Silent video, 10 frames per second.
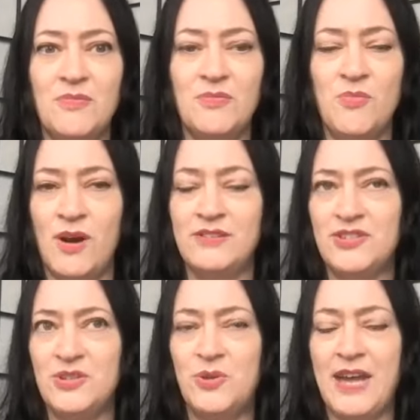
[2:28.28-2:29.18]
want
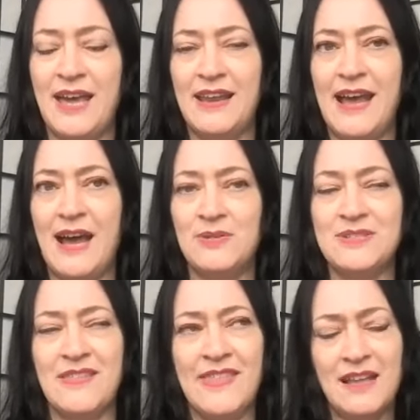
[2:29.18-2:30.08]
to get a
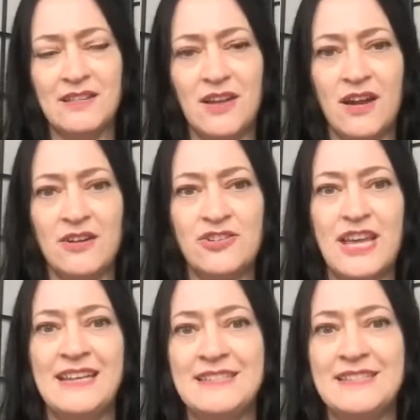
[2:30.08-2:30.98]
house that large
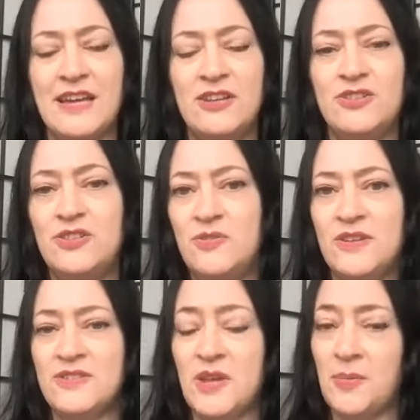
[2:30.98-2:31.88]
and instead do
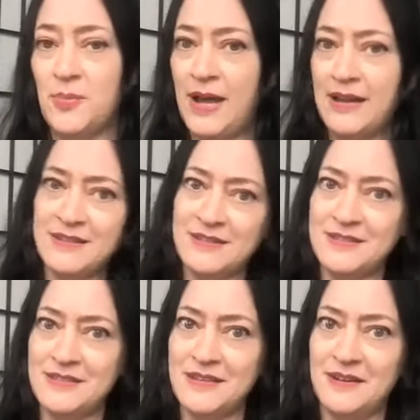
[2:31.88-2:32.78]
this practice
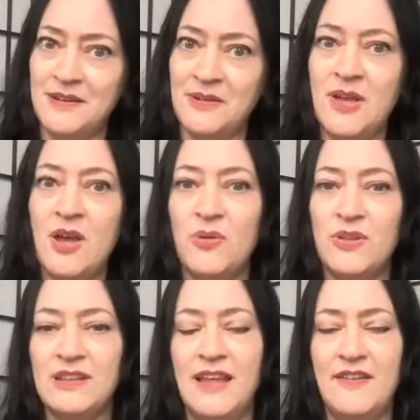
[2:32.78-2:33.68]
scenario
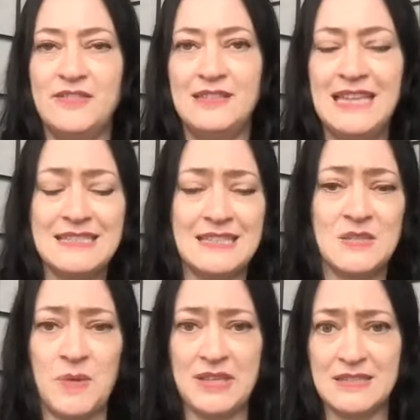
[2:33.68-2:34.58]
with a less
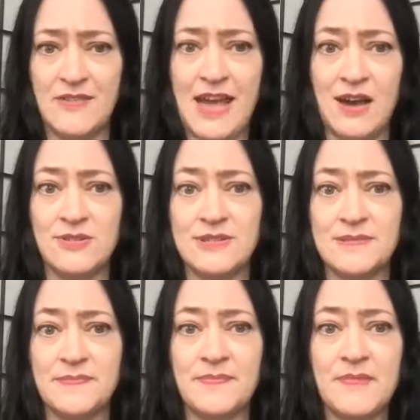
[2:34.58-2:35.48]
expensive
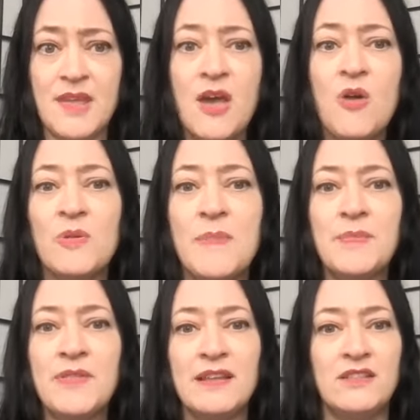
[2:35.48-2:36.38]
house.
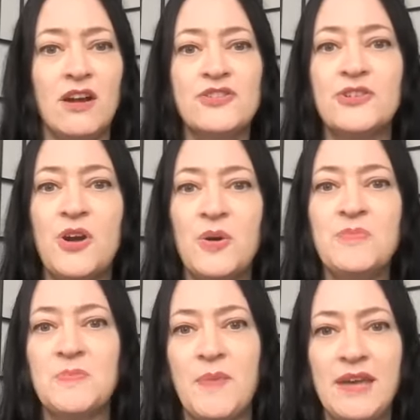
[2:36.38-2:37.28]
Remember that larger
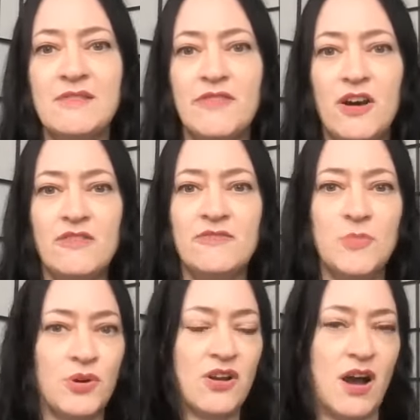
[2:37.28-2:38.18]
homes may involve
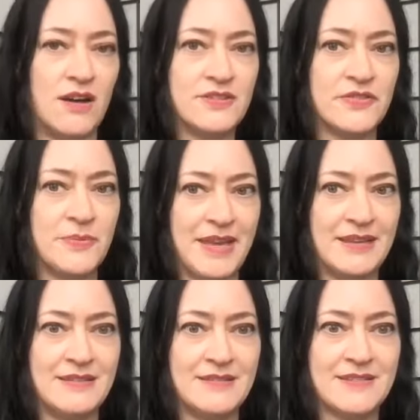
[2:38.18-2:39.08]
more costs for
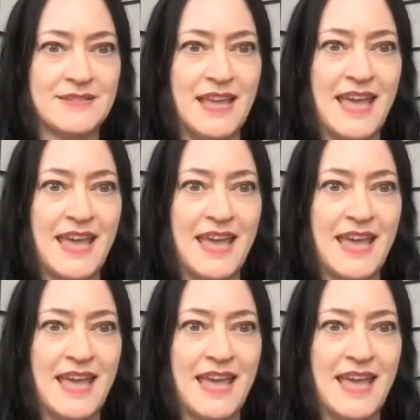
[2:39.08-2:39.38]
maintenance